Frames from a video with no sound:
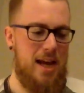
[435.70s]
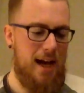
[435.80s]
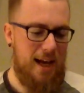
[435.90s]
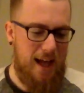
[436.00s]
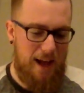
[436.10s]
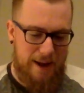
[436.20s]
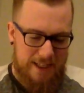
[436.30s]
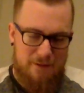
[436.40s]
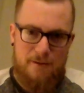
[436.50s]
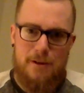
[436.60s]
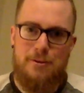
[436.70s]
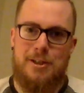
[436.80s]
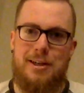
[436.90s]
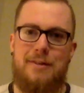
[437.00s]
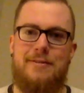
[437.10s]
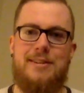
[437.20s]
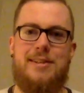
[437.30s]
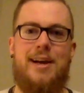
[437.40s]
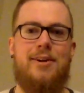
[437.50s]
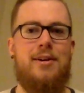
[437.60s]
a diffusion of
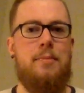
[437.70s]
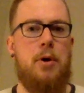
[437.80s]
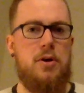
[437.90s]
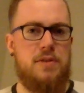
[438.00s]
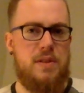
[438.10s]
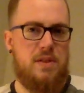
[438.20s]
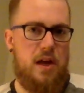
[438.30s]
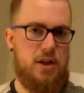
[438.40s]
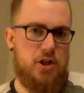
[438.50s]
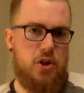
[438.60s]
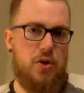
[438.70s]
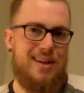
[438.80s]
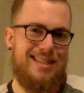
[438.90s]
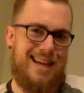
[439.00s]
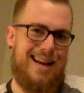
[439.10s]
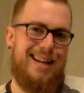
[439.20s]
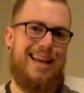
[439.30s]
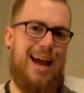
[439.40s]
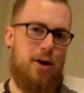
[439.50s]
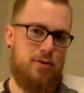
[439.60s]
desire, and Mars is not sure
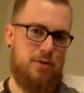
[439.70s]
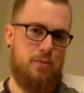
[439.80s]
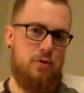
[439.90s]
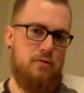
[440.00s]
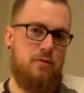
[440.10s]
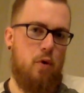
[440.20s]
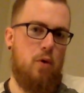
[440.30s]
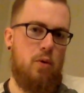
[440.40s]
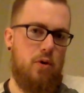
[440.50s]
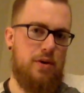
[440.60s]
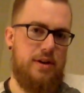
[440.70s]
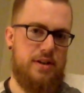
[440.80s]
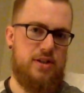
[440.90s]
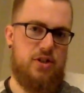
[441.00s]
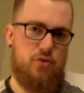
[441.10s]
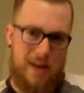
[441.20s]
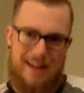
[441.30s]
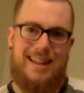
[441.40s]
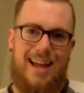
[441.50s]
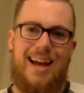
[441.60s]
exactly how to move forward in a
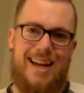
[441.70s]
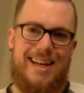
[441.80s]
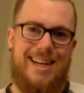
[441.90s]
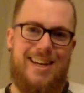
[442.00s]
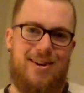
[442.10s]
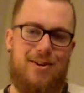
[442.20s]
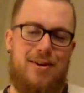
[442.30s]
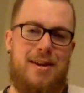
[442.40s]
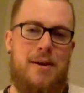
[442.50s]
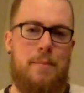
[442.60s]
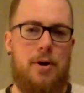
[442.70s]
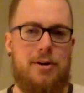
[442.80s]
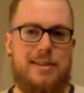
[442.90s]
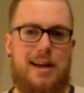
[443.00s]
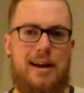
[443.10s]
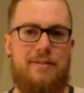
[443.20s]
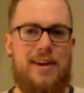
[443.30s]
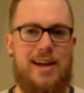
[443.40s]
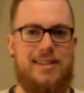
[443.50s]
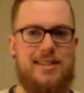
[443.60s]
straight line here. Mars kind of
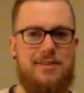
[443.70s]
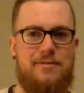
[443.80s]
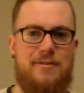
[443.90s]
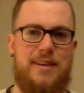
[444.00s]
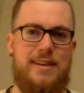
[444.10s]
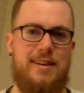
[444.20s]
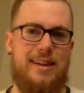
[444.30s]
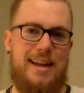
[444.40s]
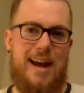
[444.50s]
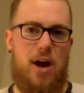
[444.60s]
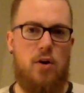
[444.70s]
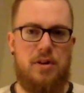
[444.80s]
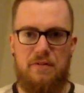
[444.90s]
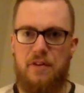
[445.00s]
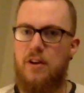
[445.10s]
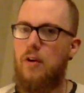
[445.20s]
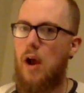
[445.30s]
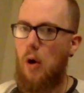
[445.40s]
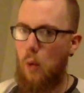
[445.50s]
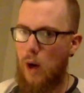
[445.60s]
has to feel it out and figure
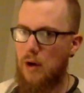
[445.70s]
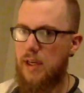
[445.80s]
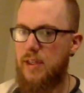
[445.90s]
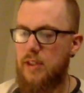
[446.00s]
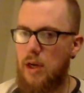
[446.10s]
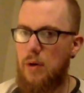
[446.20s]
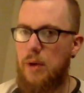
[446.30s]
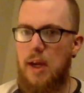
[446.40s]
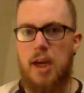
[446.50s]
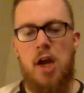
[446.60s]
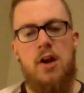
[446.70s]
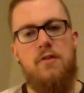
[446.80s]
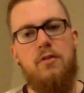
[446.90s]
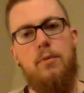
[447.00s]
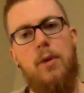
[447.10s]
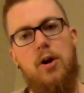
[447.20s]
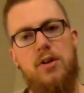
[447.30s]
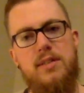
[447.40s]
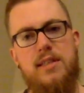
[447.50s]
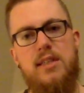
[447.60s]
out where he's going. For
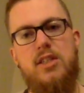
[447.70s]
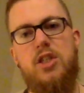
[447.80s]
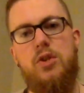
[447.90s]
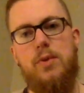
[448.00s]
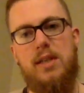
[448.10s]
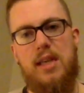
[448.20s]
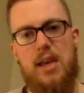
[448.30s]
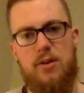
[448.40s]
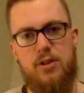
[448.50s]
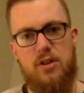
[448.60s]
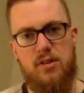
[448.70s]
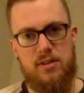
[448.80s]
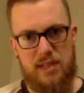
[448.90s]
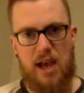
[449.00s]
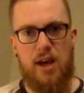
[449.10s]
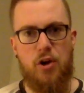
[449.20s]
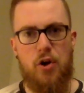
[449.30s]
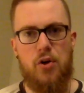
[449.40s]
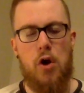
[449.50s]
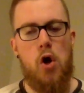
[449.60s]
Mars then to encounter
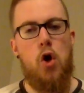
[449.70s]
Saturn,